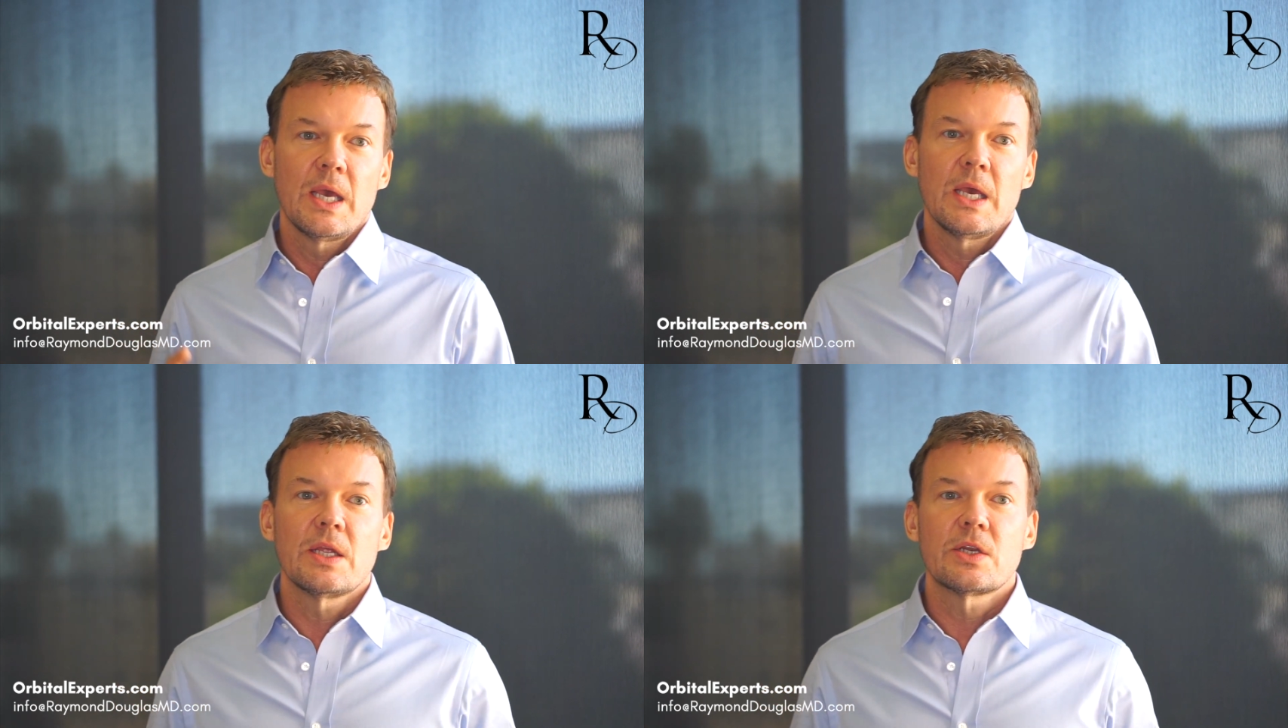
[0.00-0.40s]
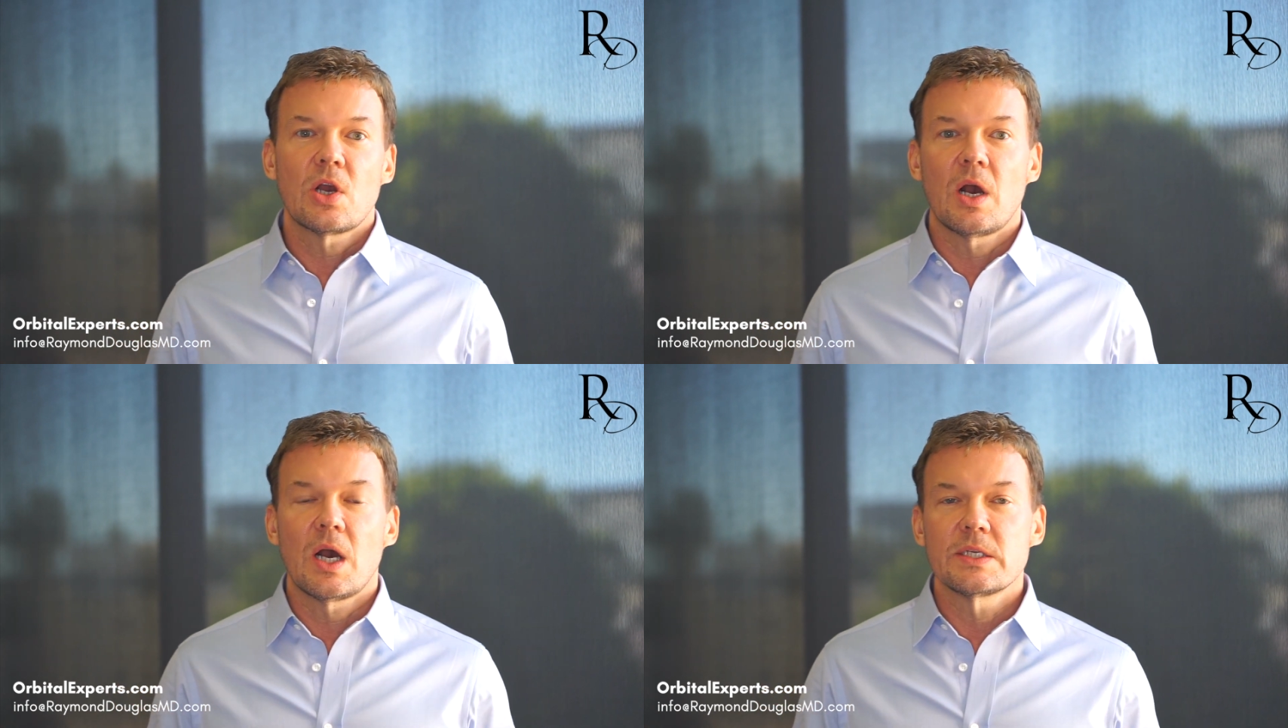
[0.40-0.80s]
it
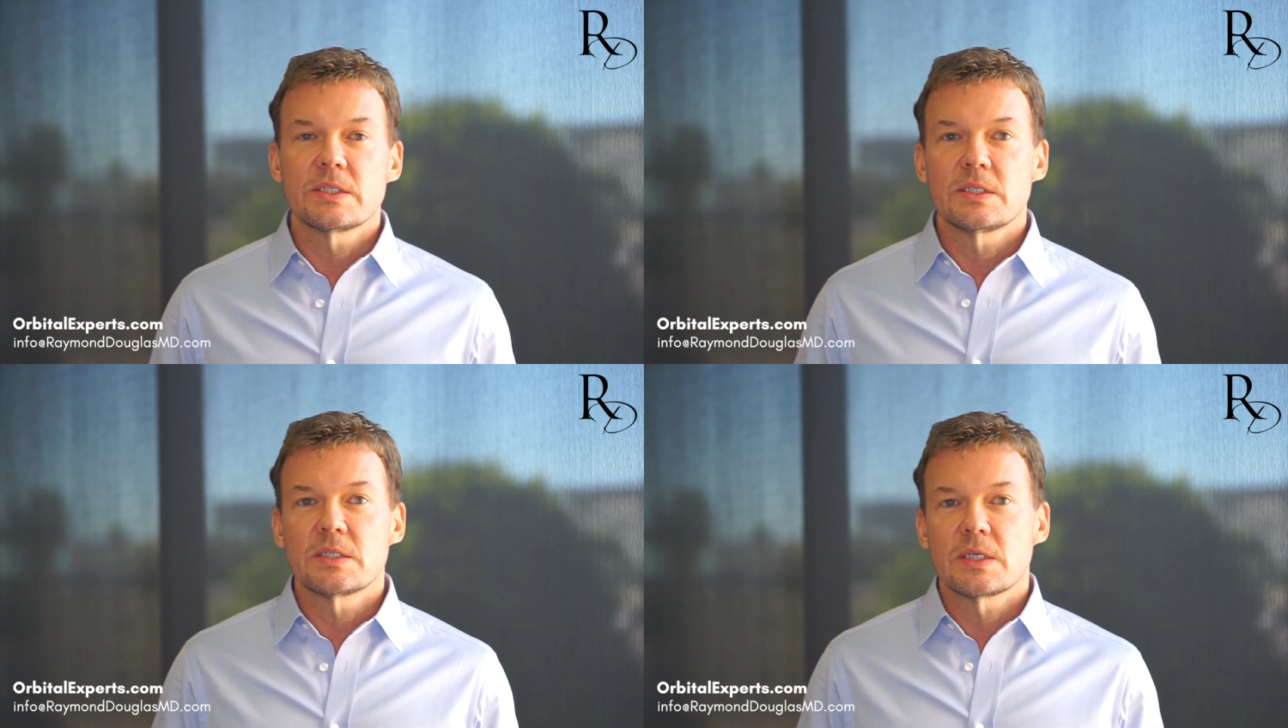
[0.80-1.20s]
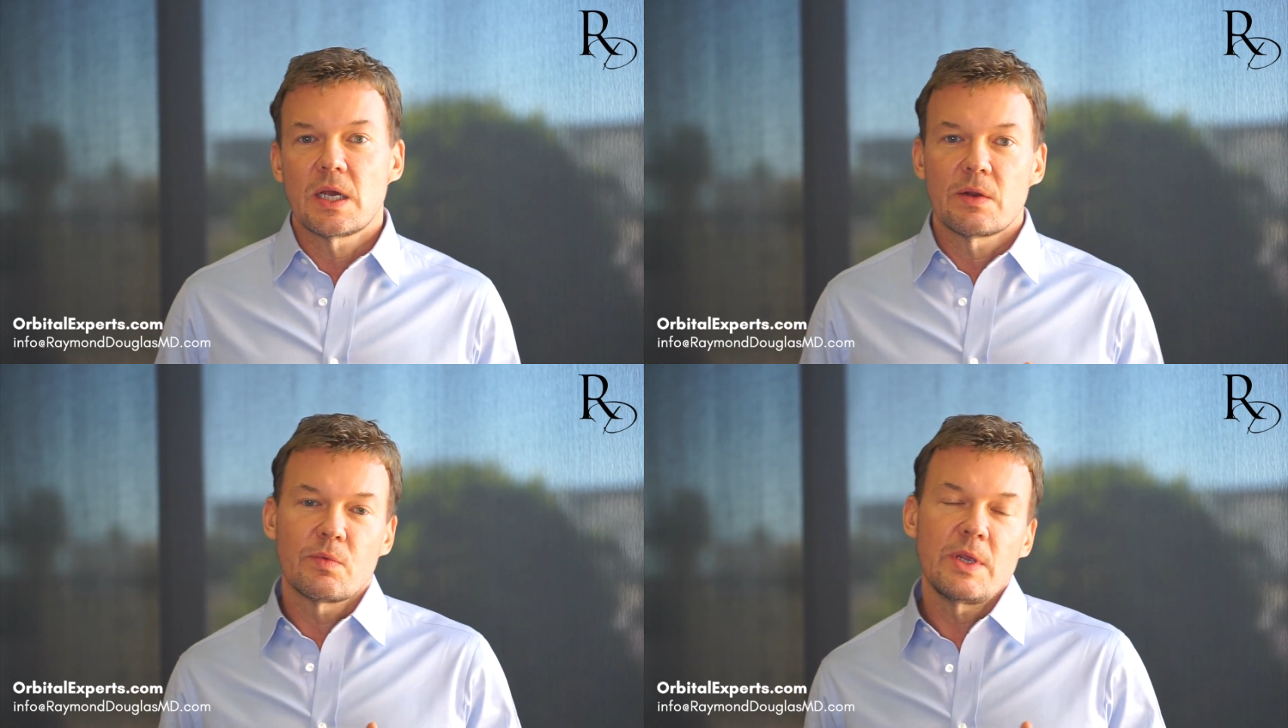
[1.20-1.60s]
causes
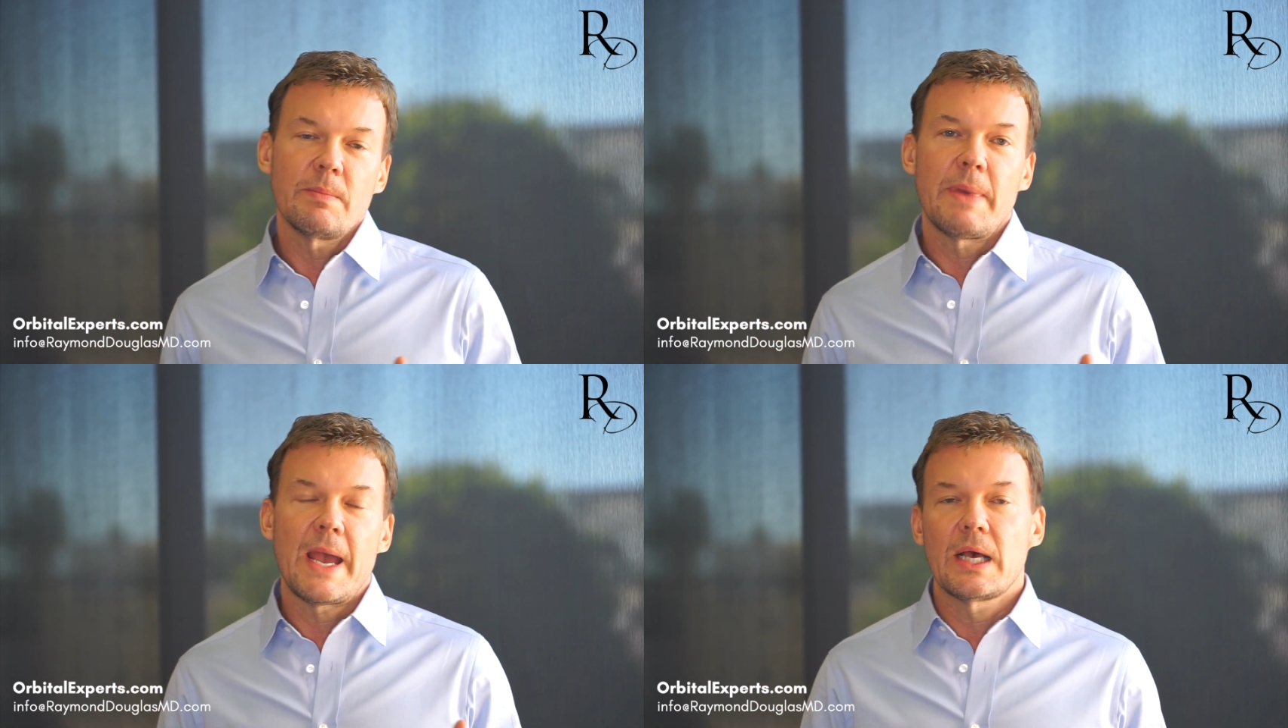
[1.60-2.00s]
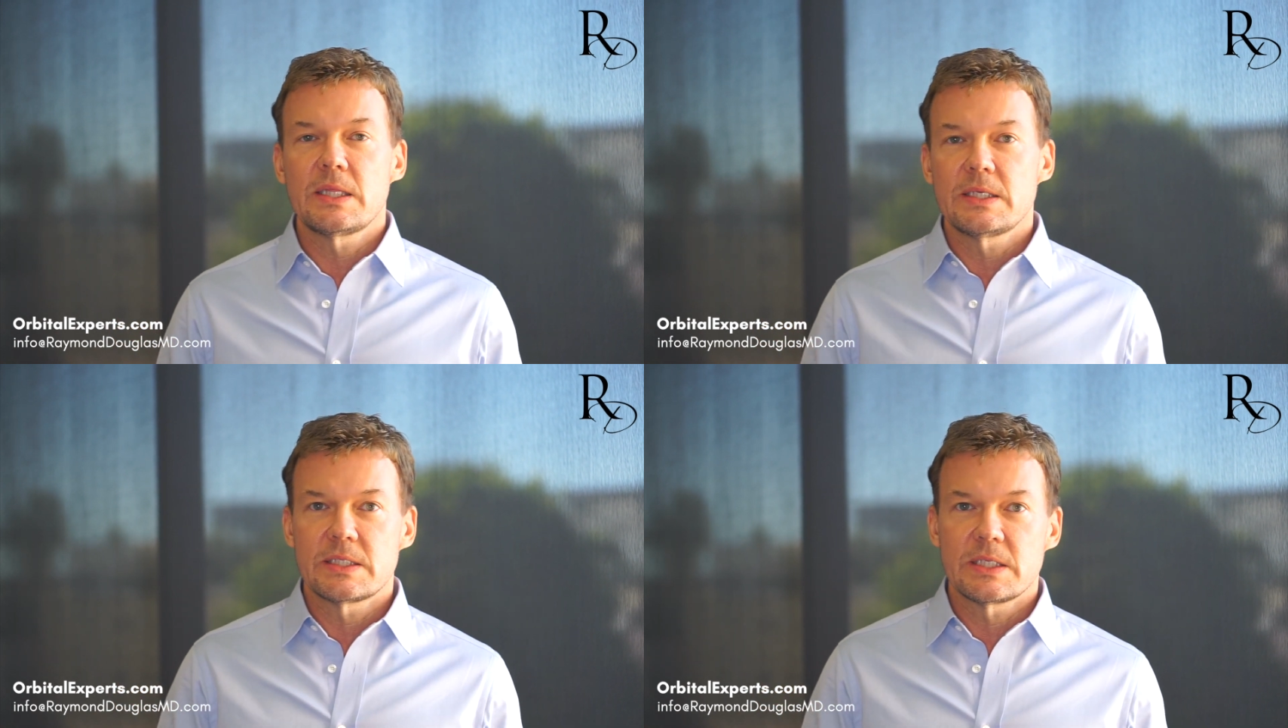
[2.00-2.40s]
a
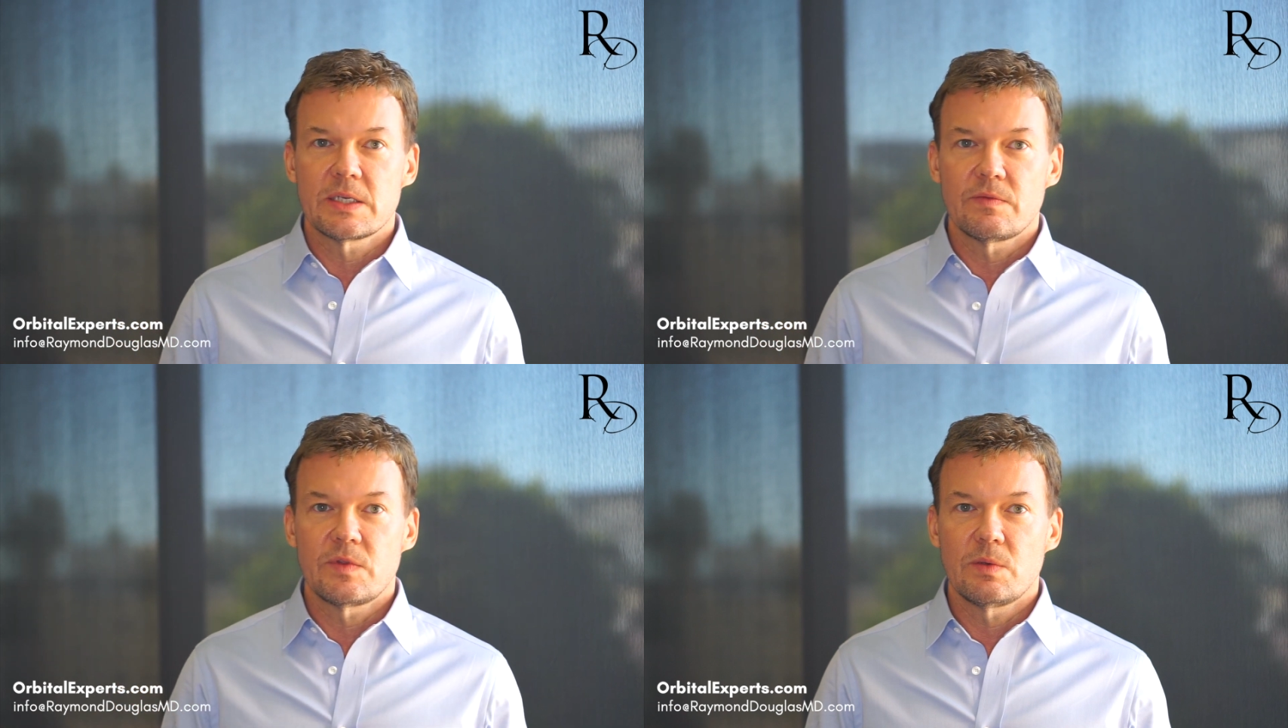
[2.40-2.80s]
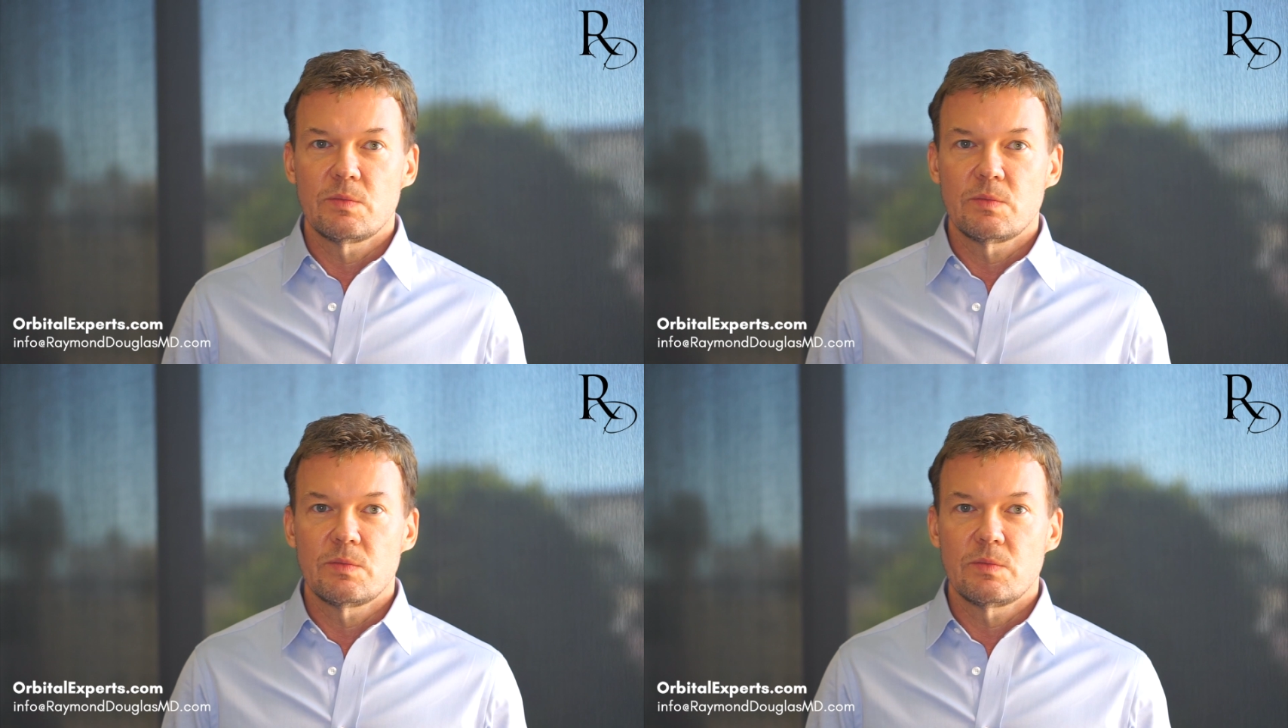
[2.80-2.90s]
rebalancing of the